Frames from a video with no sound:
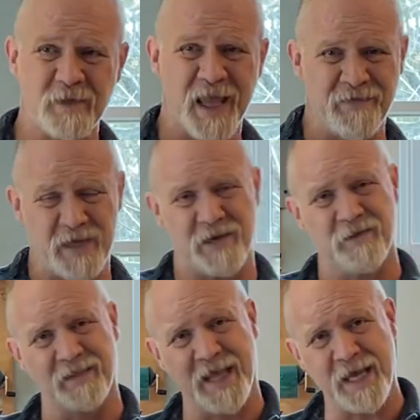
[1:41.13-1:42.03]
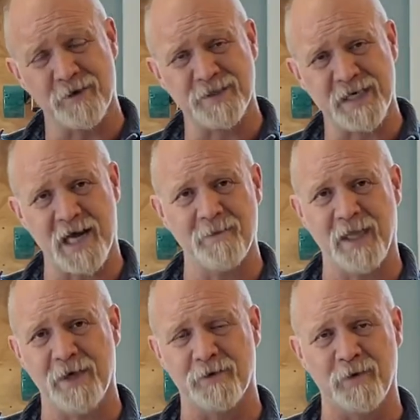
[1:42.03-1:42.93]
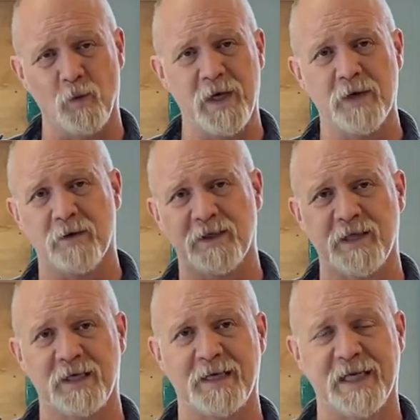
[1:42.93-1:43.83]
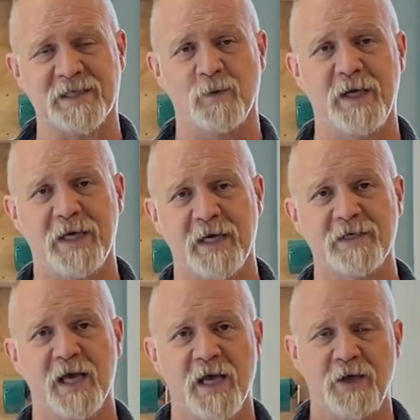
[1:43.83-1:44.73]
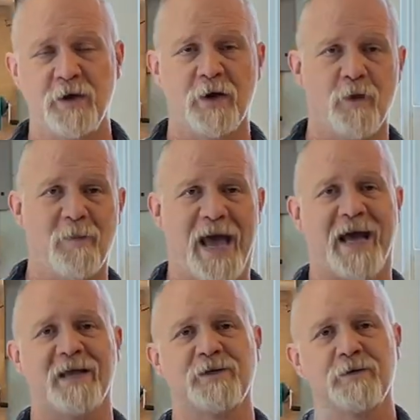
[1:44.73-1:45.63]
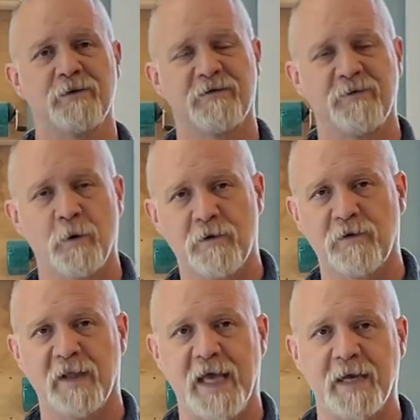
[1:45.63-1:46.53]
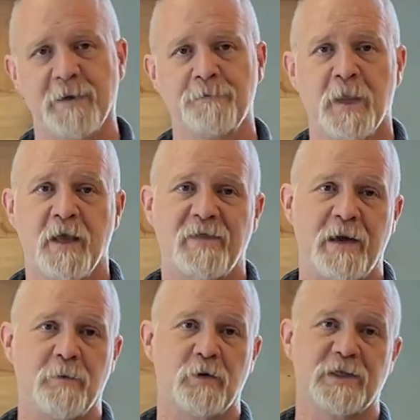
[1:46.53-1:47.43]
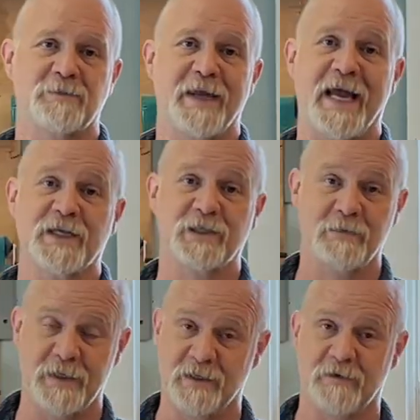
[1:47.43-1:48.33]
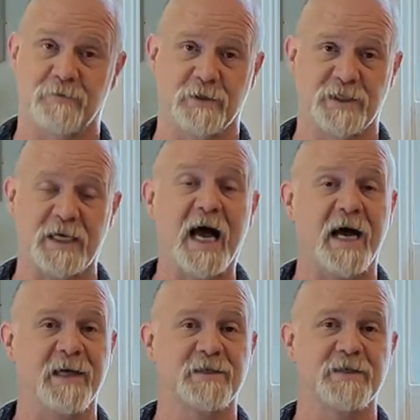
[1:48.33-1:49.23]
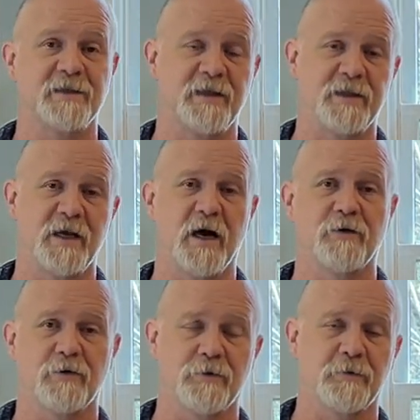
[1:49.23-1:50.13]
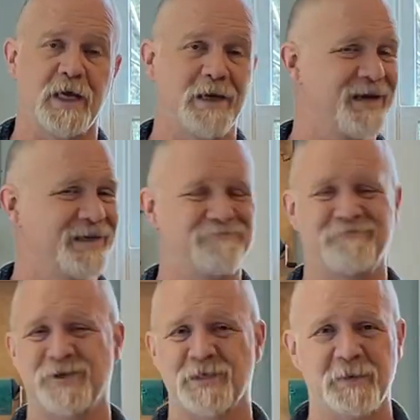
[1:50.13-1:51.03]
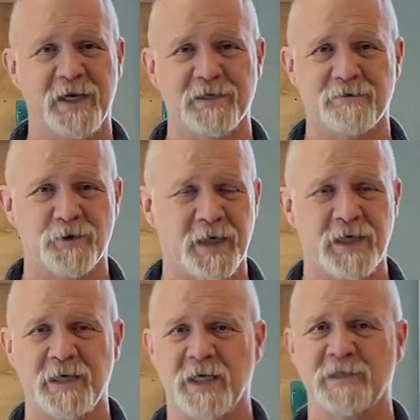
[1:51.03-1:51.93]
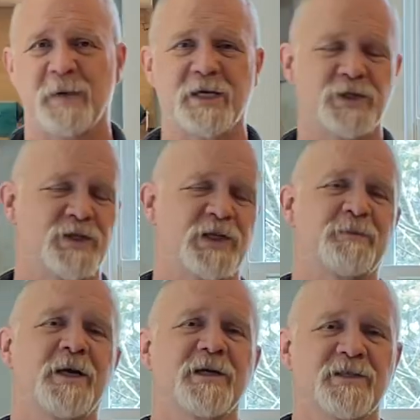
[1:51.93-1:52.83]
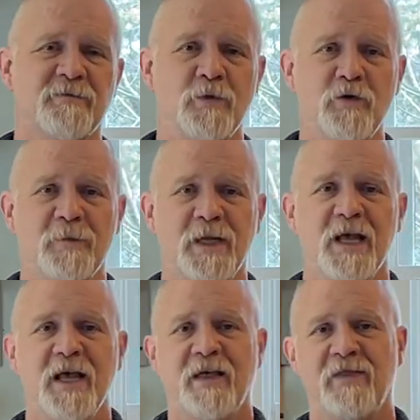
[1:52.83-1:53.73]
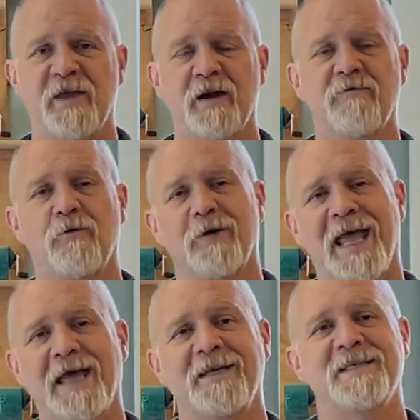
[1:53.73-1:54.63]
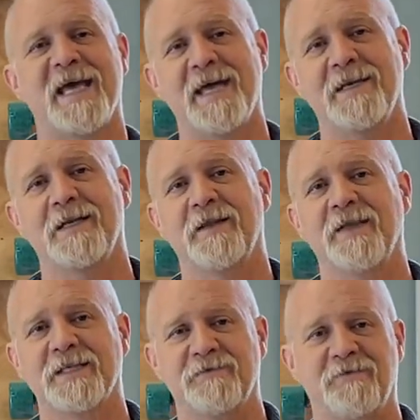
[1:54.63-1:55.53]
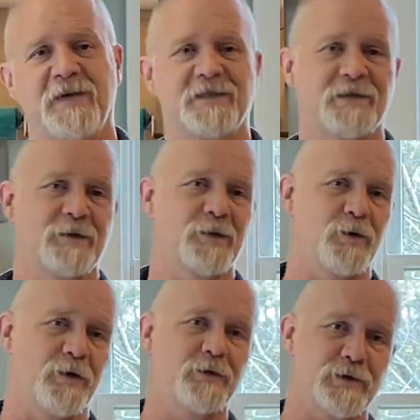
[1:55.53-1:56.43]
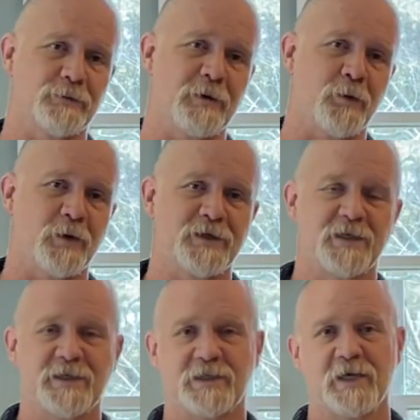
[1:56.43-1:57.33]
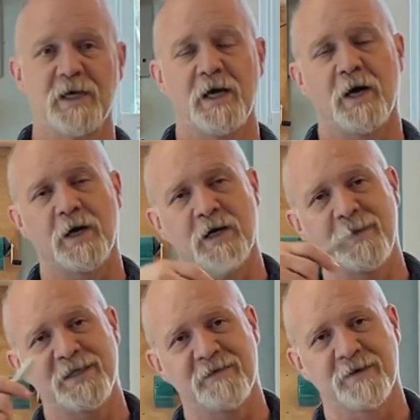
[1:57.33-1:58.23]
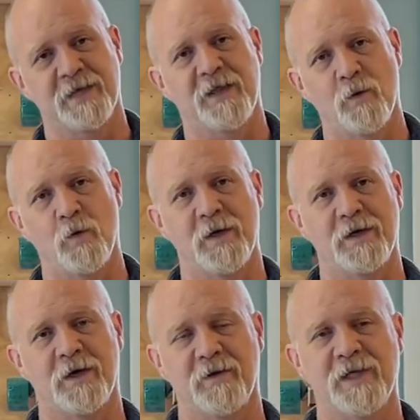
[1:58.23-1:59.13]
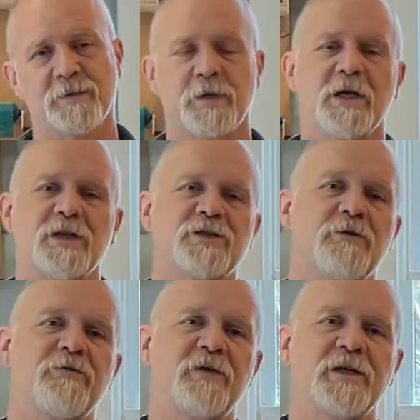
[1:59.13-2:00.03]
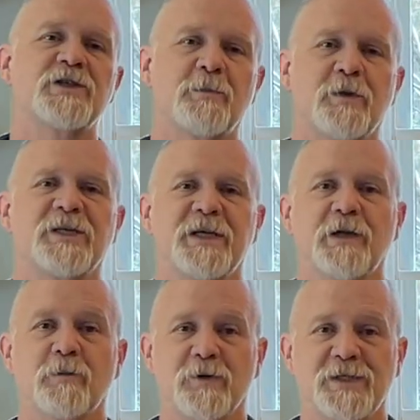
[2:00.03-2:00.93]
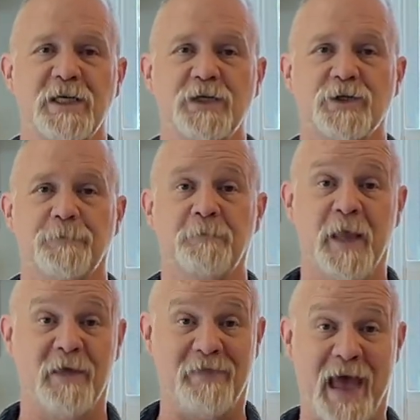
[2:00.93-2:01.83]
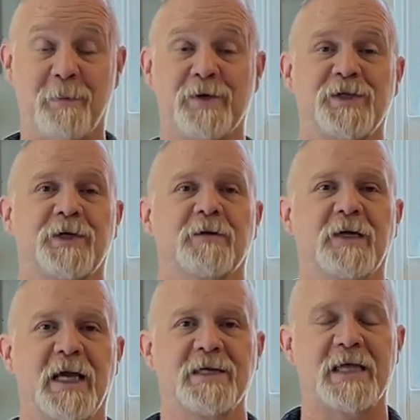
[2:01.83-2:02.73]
and then a later time, later in the week or at the next weekend, you go back and do the 4th leg, that mortise may actually be a different size than the other 3, just because of shrinking and expansion, just because of movement. And therefore, any tenon that's fit to those 3 mortises are going to be different than the one on this one. So finish a particular procedure. In that particular case,